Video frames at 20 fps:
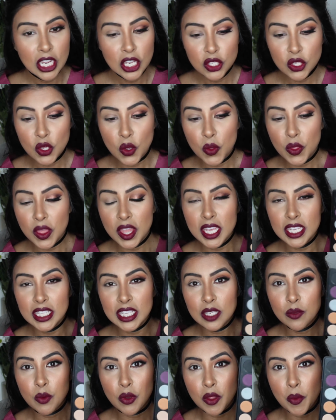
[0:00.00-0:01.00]
So this
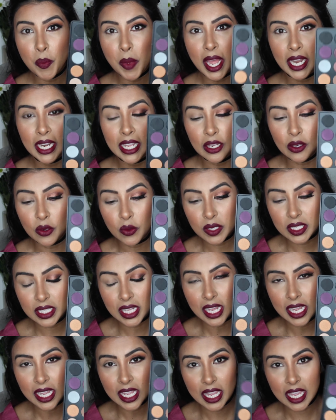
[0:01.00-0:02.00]
is what the palette looks
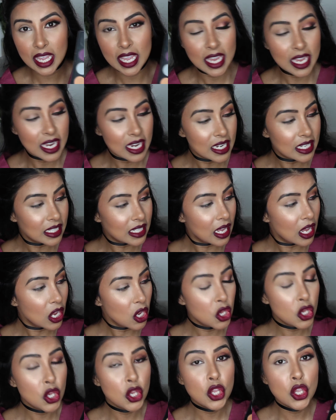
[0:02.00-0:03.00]
like. It is
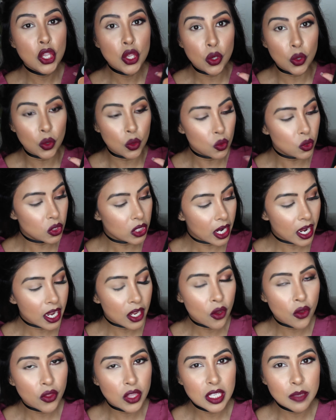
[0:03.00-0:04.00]
huge. I
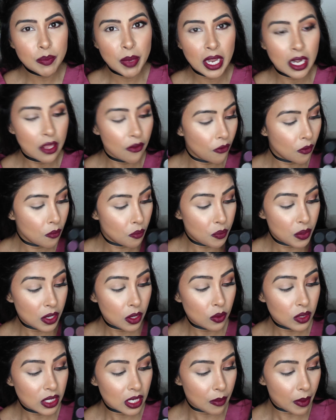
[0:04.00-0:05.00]
got this palette from
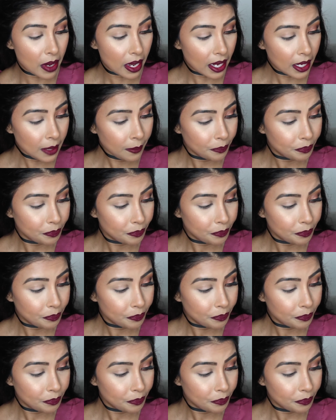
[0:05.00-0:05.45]
Beauty Bay.